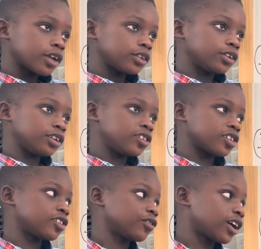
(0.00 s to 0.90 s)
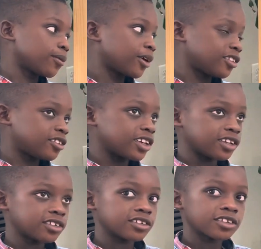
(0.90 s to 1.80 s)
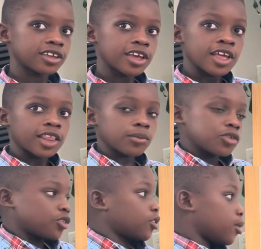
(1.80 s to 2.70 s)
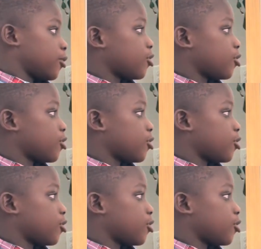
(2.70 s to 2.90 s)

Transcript: 36 divided by 6. Let me show you.